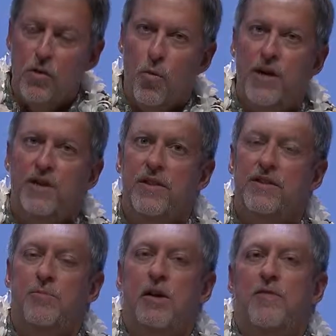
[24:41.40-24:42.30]

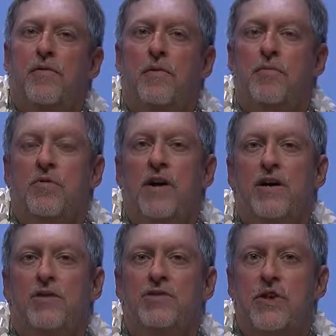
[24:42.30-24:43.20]
regulate the platform
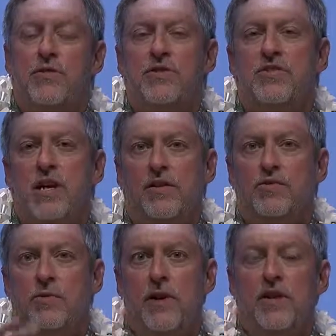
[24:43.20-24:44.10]
providers. Others say
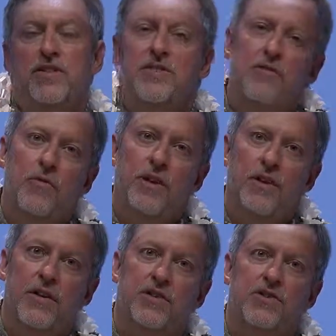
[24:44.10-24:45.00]
let's rely on
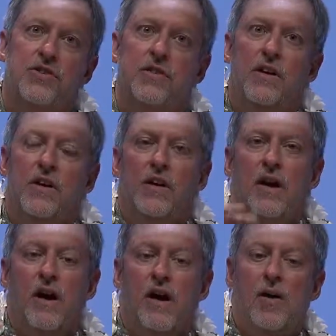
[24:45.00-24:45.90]
self-regulation.
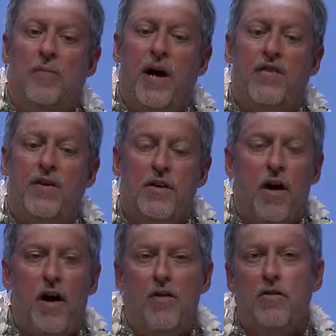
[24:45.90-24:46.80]
I think
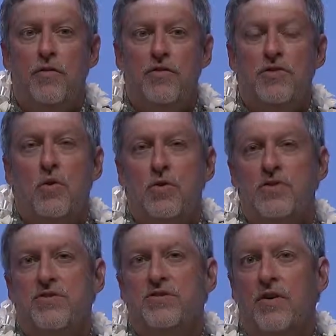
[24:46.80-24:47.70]
either of those
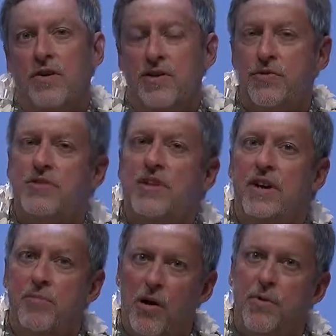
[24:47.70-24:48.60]
courses are
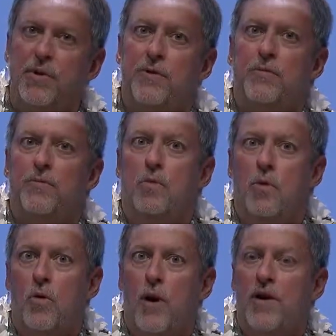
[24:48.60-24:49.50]
interesting and probably
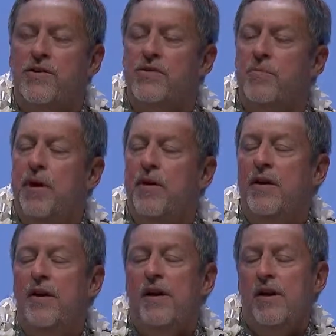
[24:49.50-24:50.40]
require some
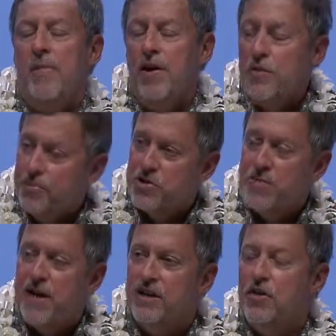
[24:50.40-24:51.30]
merit. My own
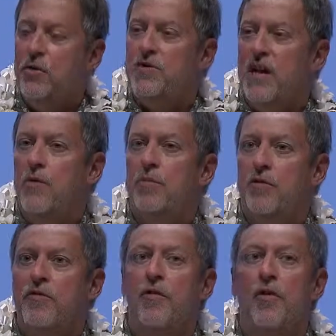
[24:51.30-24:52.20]
perspective, though, is I would
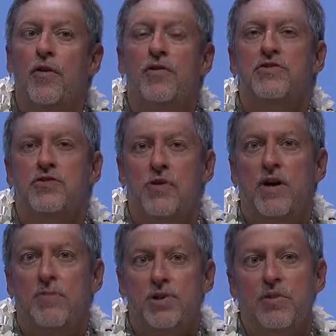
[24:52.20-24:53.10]
prefer to try
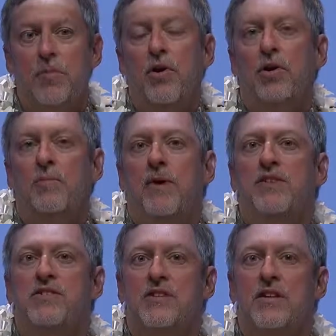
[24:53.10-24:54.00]
to build a
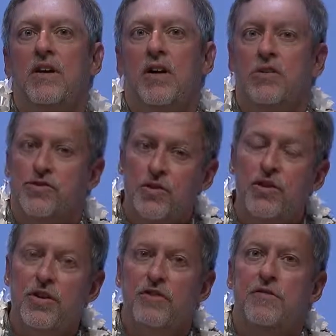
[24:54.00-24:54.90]
market-based
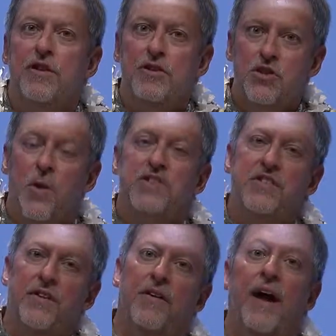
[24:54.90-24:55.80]
alternative to what's
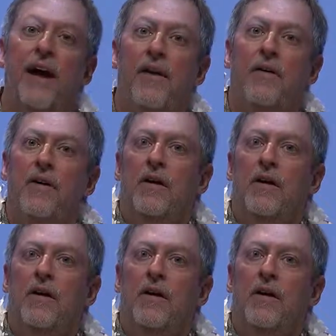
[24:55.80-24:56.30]
there now,